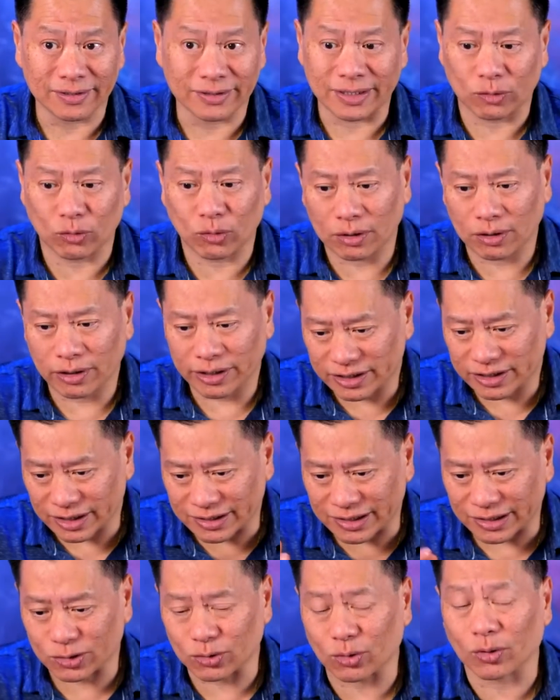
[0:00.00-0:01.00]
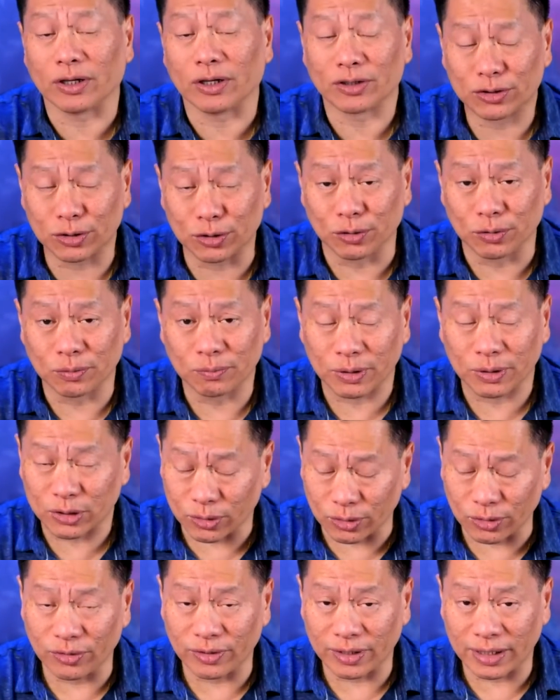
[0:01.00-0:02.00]
You say, well, it's just a story. True.
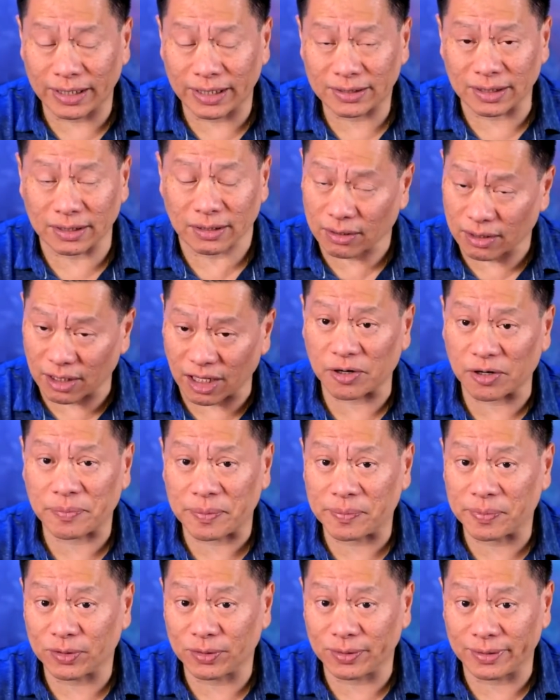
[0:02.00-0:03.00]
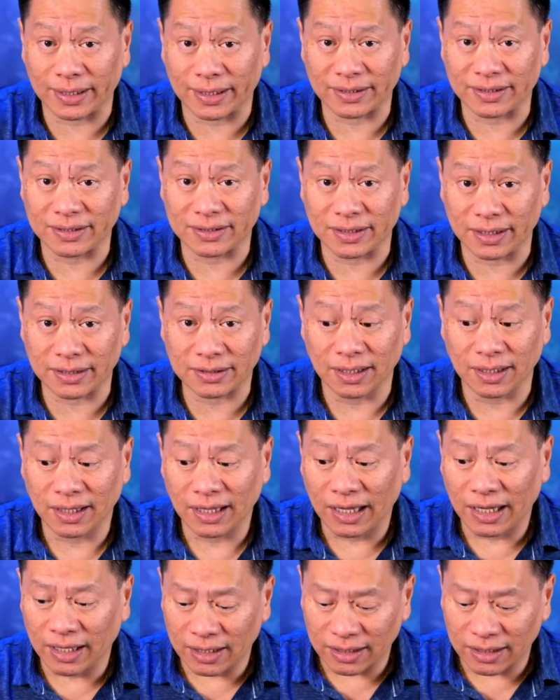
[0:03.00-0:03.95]
But do you realize that a lot of people do that these days?